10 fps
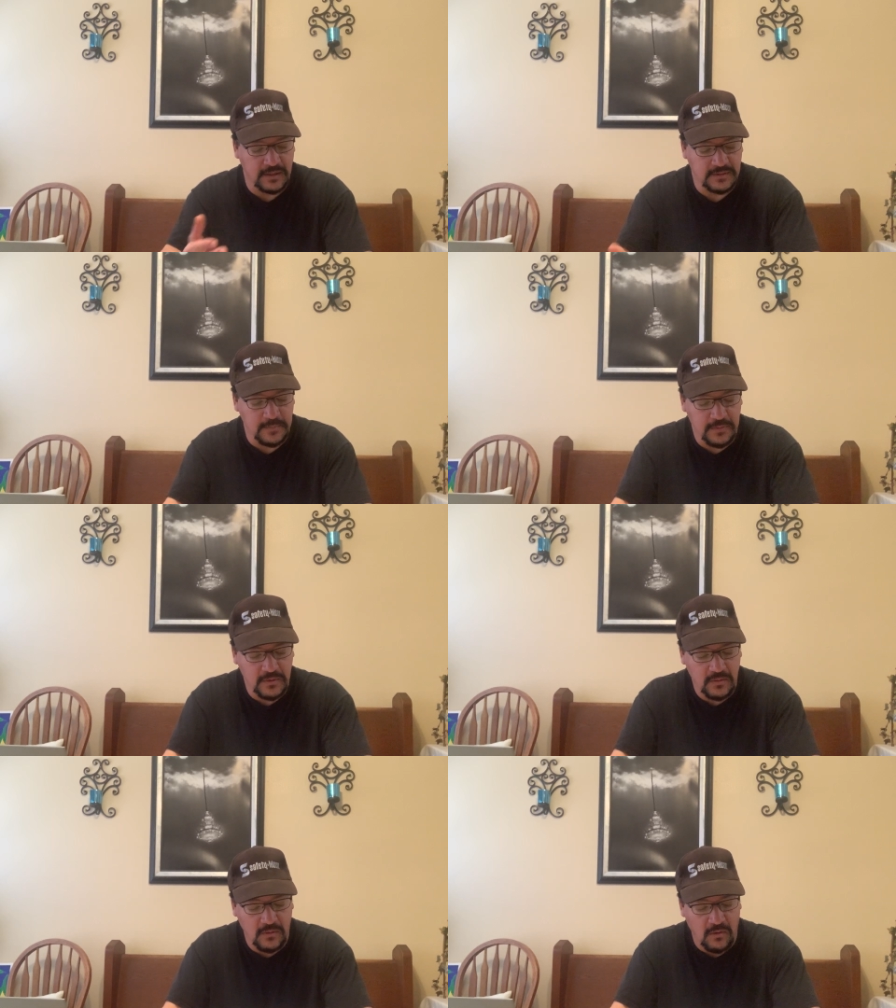
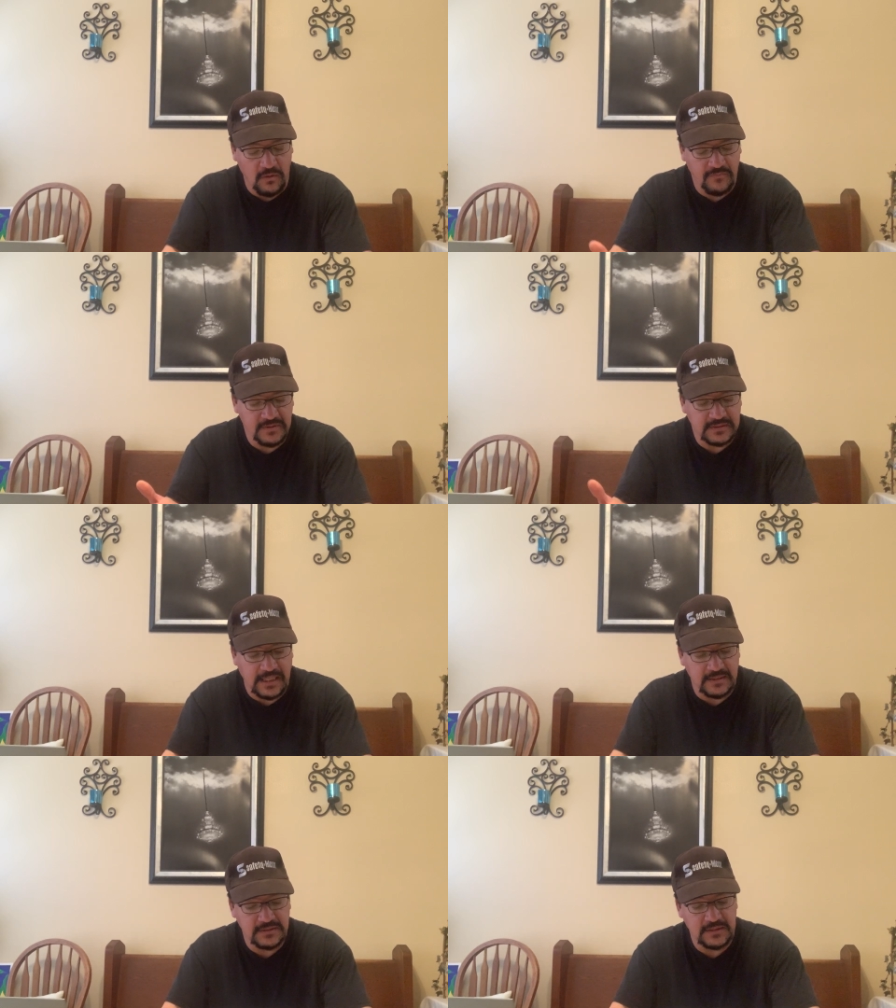Typical oil
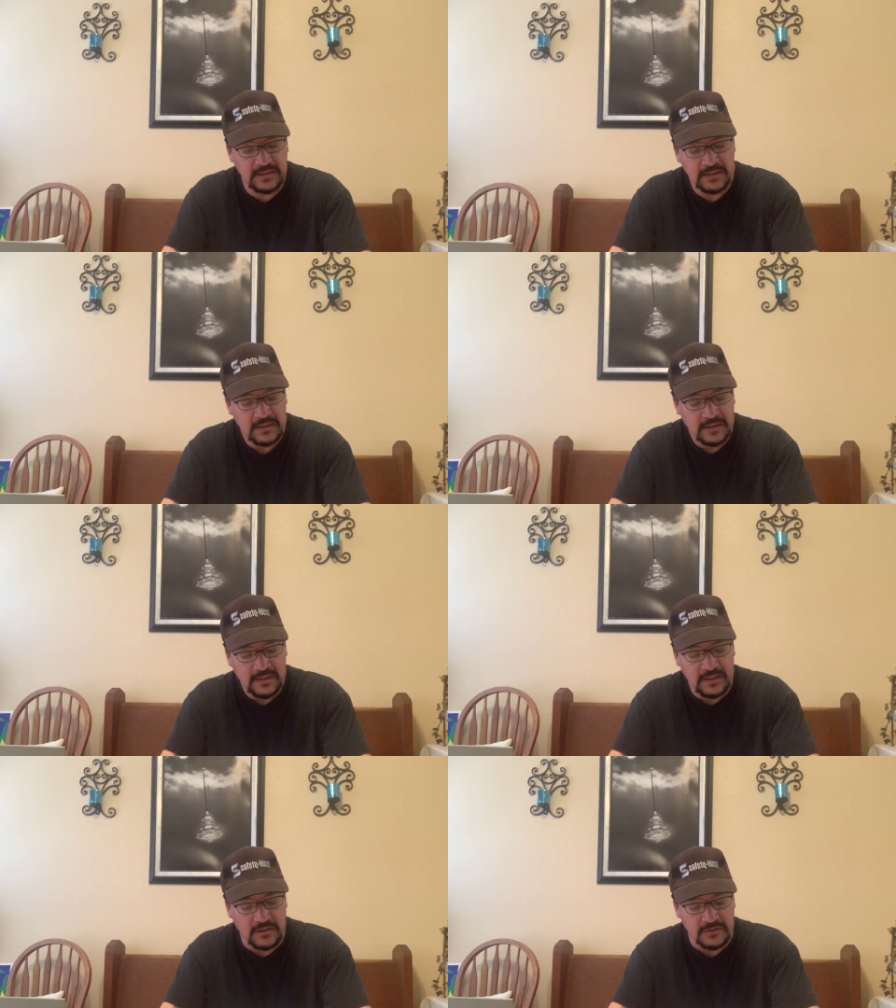viscosity,
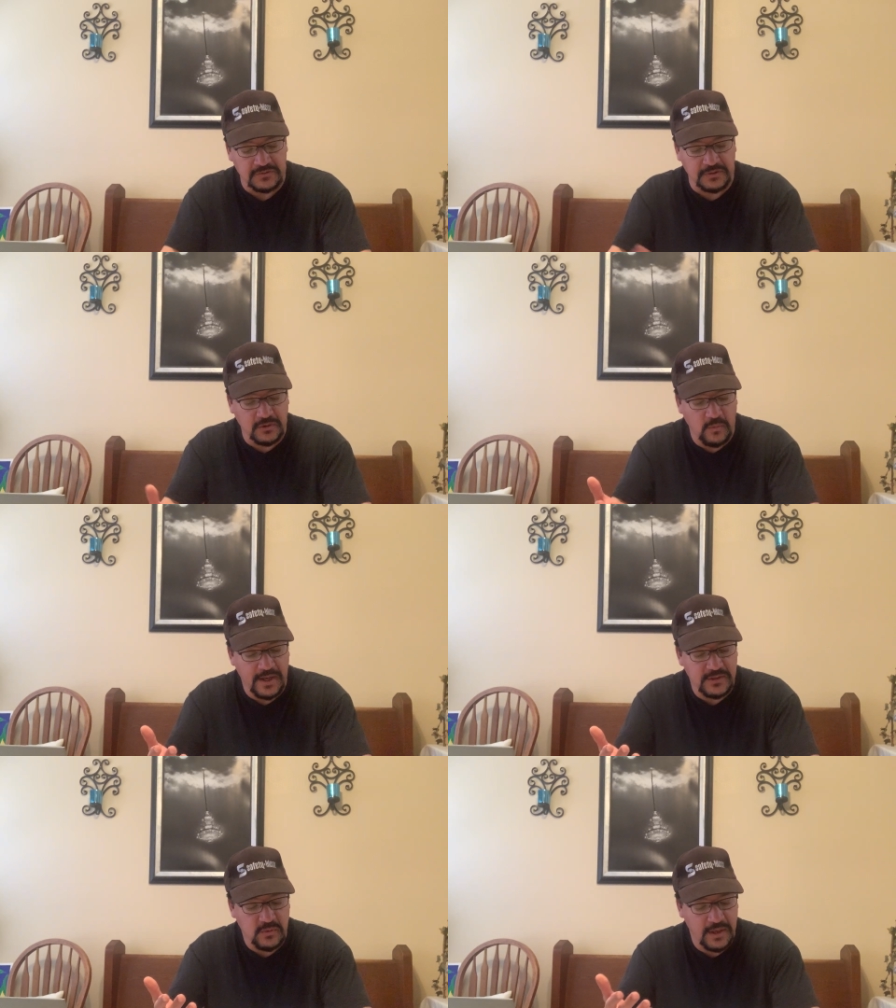0
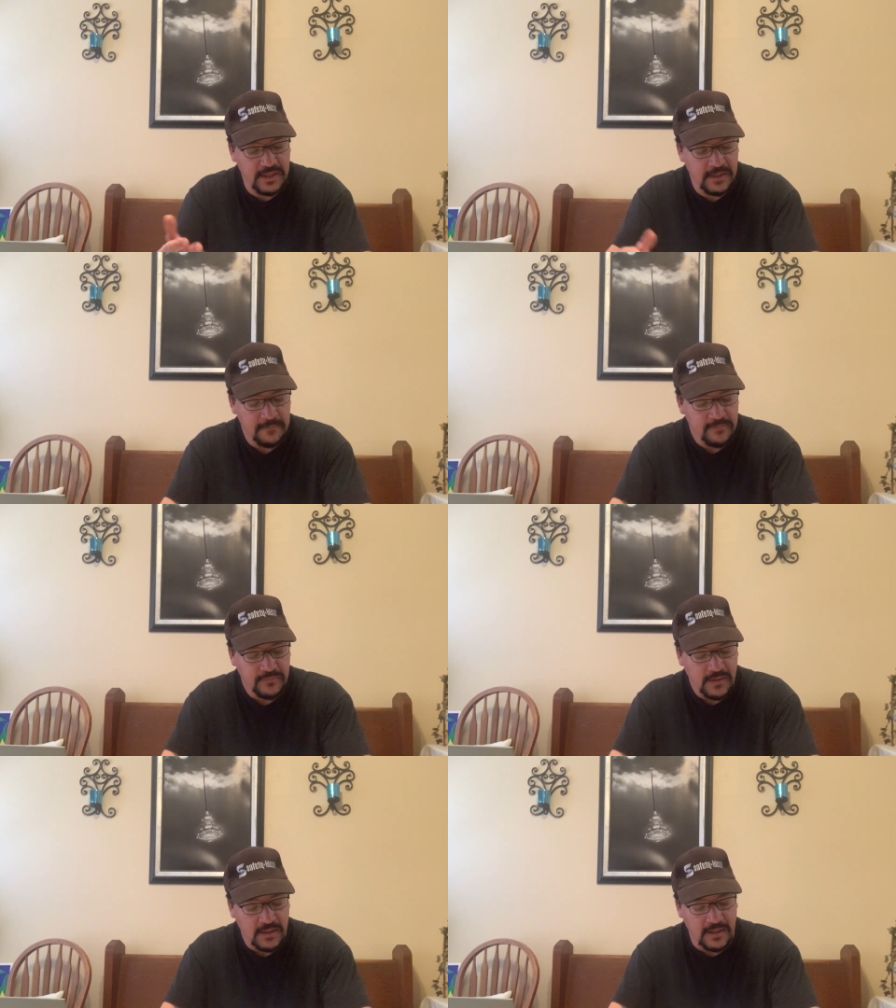weight 20
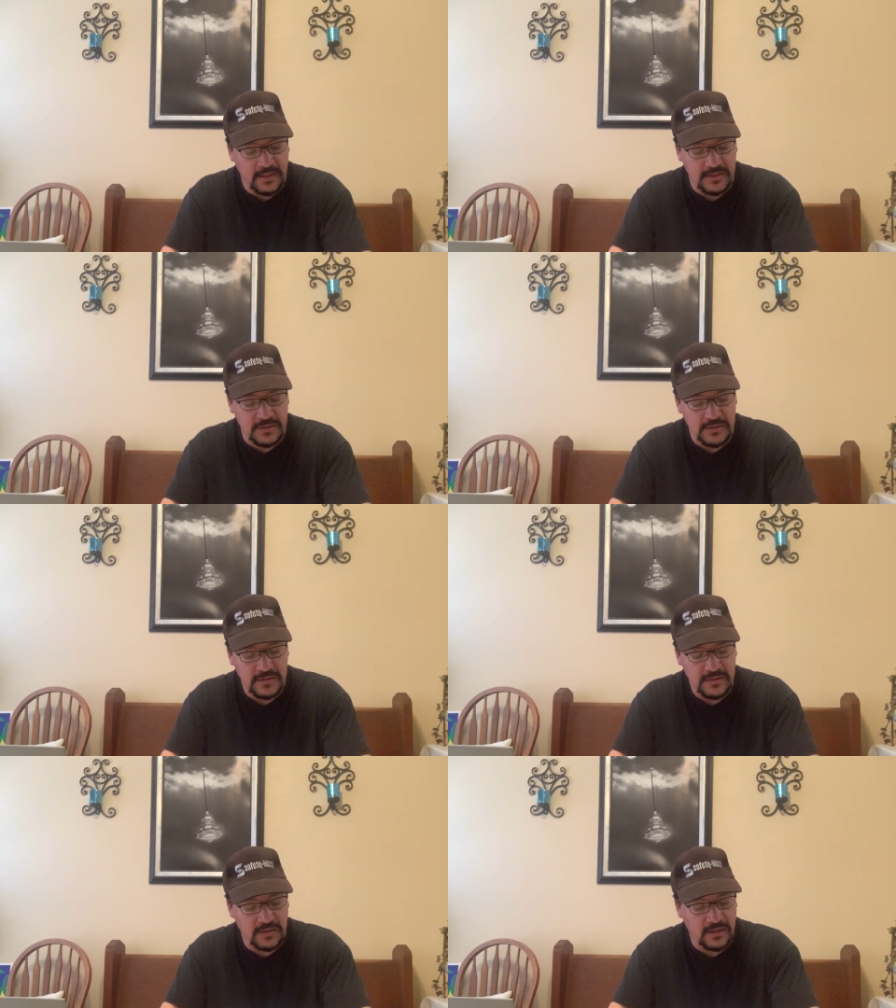is
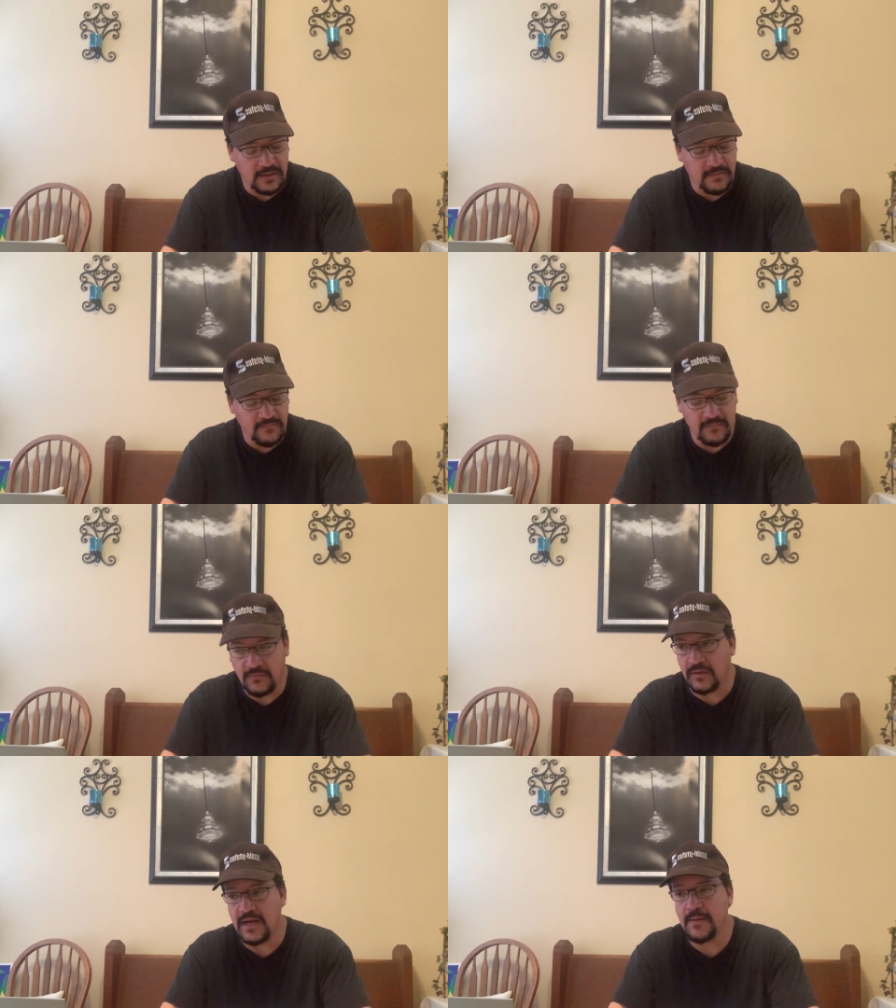used
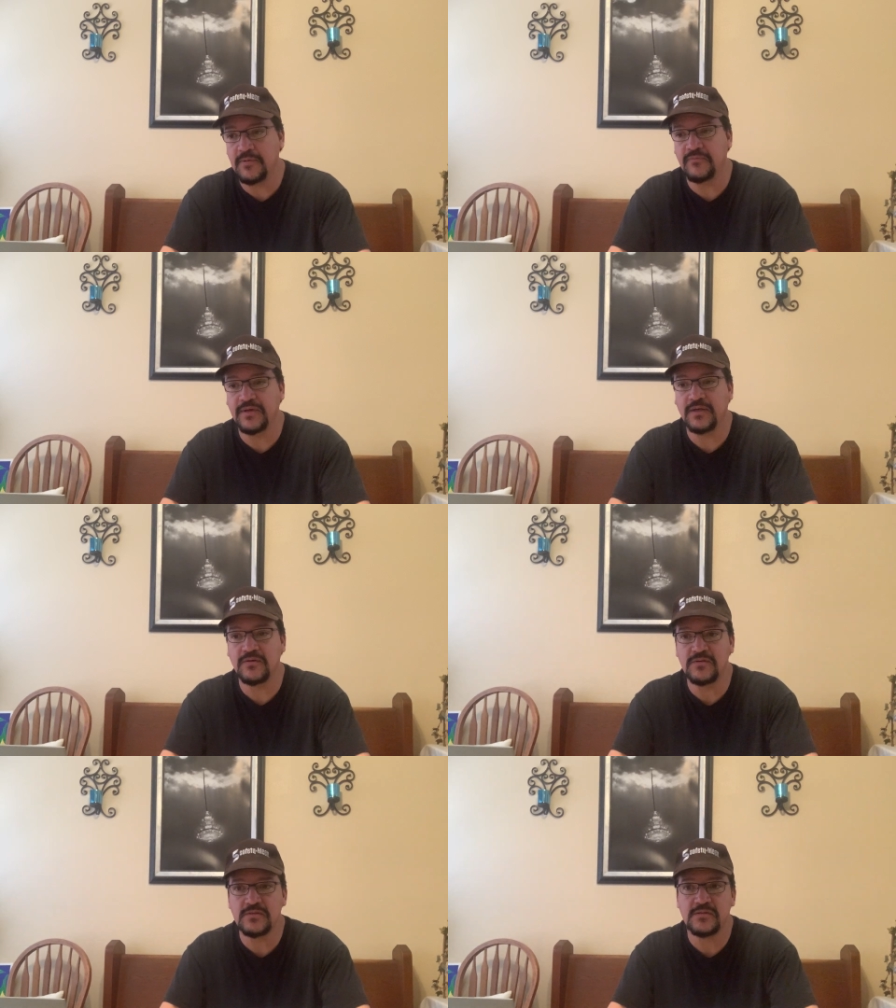on hybrid
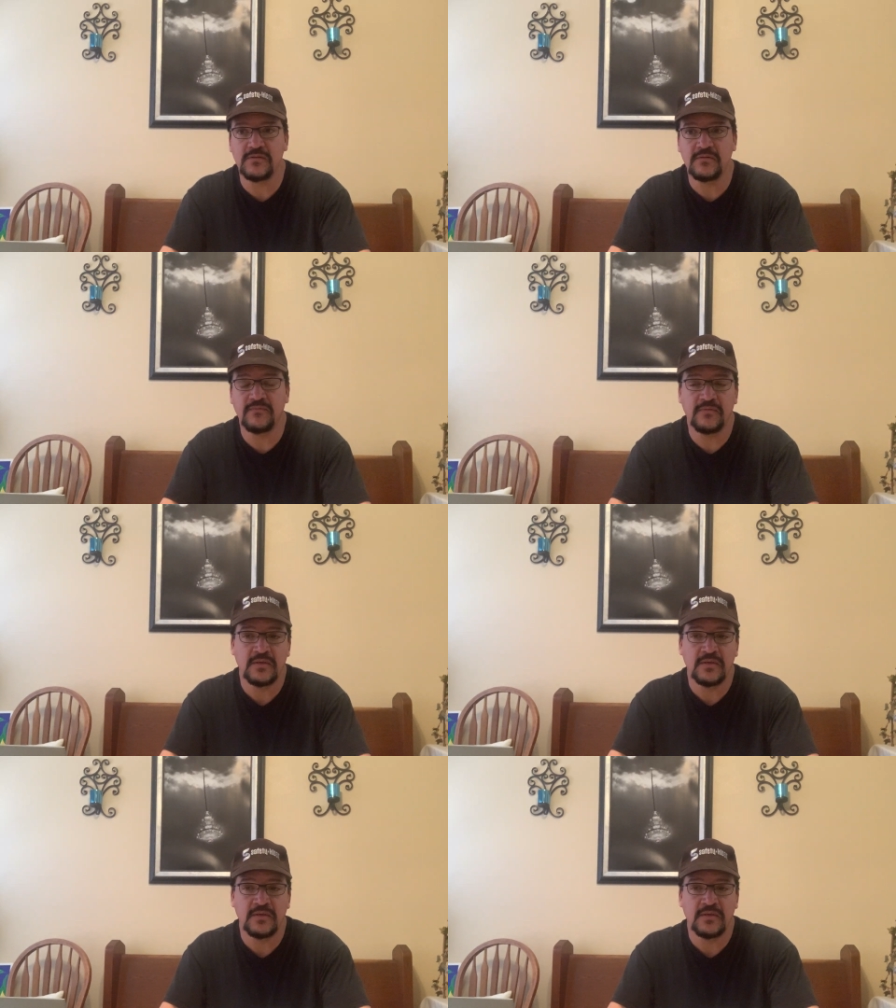vehicles to